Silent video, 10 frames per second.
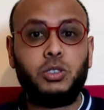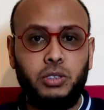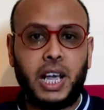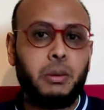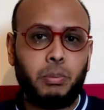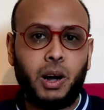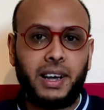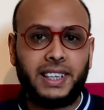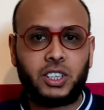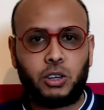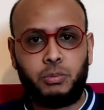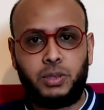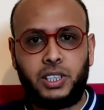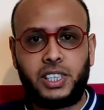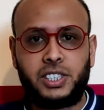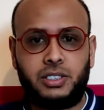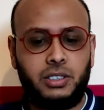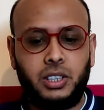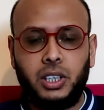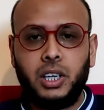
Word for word: So take part in the competition.